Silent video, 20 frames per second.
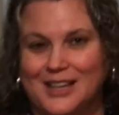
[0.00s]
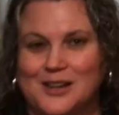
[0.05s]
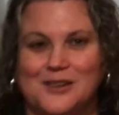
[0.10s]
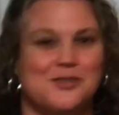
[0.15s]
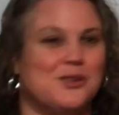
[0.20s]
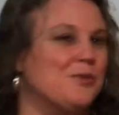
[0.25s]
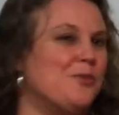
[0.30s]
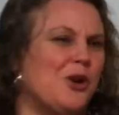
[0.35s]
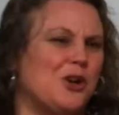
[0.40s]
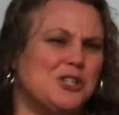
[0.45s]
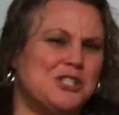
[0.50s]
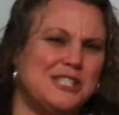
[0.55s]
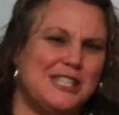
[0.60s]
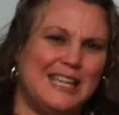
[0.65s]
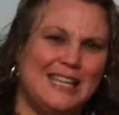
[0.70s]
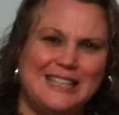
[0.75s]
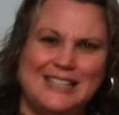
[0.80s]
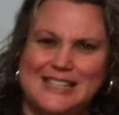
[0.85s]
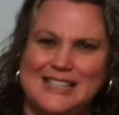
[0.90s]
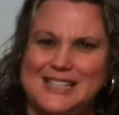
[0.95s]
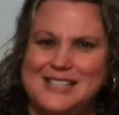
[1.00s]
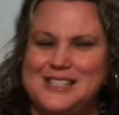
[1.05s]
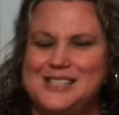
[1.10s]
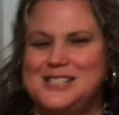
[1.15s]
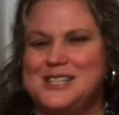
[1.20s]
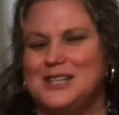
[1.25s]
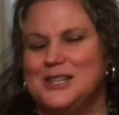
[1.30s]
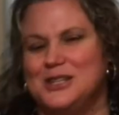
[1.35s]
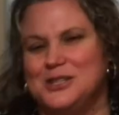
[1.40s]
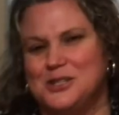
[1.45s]
from our
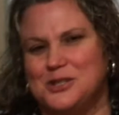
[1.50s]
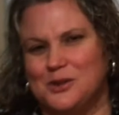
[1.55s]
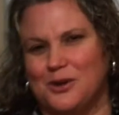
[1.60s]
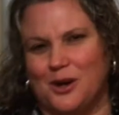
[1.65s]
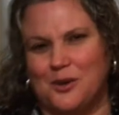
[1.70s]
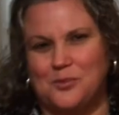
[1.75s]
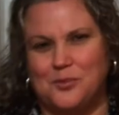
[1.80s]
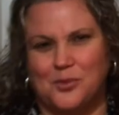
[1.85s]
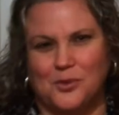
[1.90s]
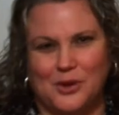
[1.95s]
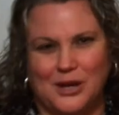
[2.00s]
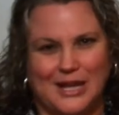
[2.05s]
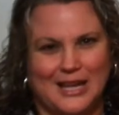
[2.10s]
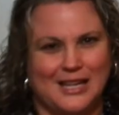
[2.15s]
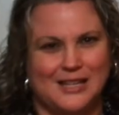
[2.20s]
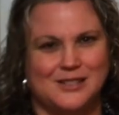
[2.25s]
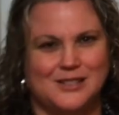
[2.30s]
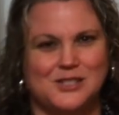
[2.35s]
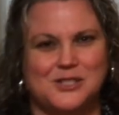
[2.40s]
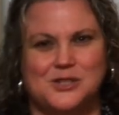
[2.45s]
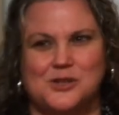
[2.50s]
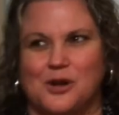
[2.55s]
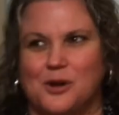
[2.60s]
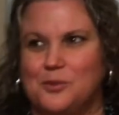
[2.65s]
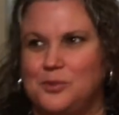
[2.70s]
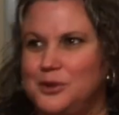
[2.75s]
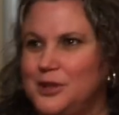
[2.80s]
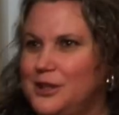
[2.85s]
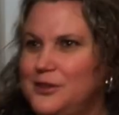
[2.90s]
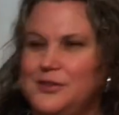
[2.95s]
tendons to our brains to our
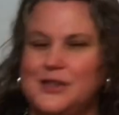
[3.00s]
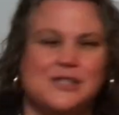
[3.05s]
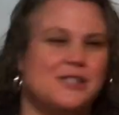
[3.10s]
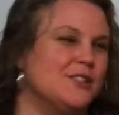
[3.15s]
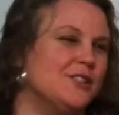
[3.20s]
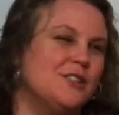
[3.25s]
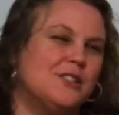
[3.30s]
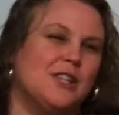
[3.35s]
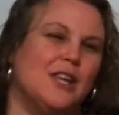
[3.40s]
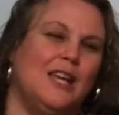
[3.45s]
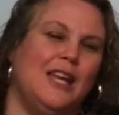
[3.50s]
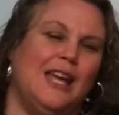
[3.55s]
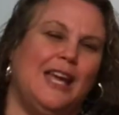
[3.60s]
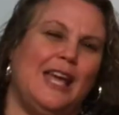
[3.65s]
blood vessels.